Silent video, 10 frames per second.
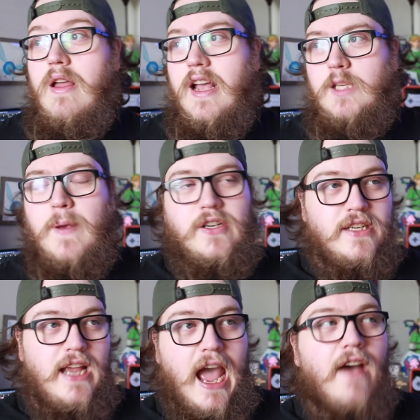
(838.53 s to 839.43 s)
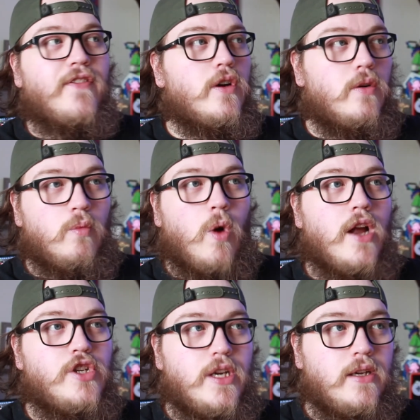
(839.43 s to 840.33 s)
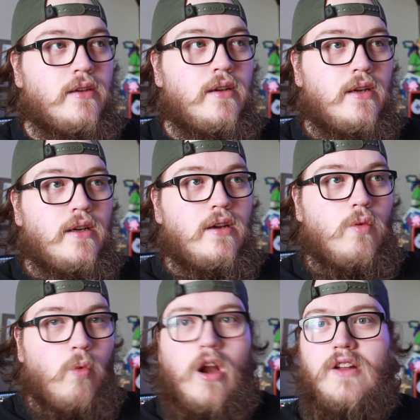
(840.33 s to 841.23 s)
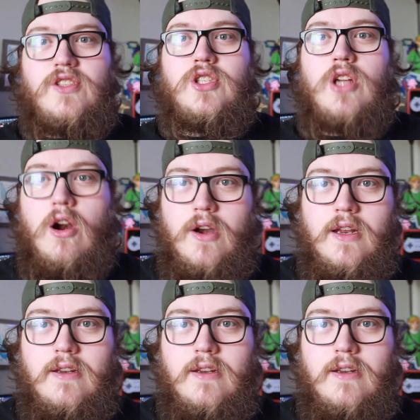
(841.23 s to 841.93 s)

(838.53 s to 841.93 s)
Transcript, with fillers: especially after watching where it started.